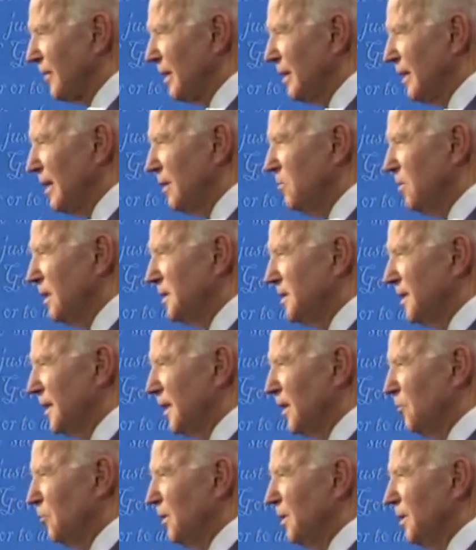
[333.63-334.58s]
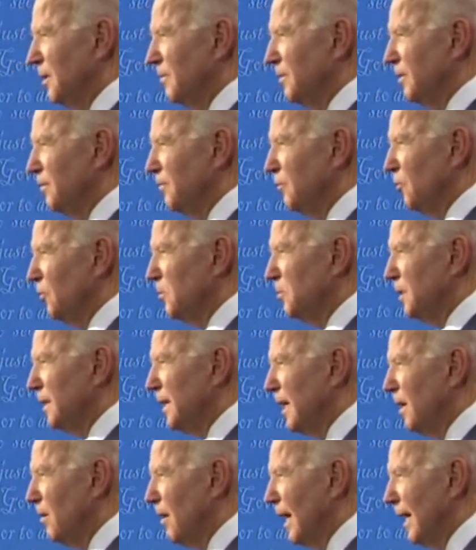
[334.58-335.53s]
he wants to get rid of the Affordable
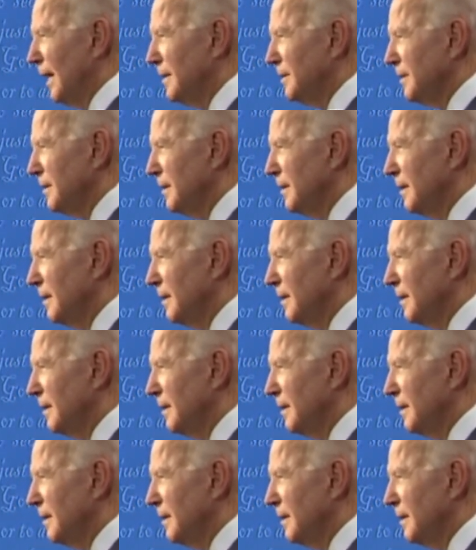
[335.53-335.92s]
Care Act.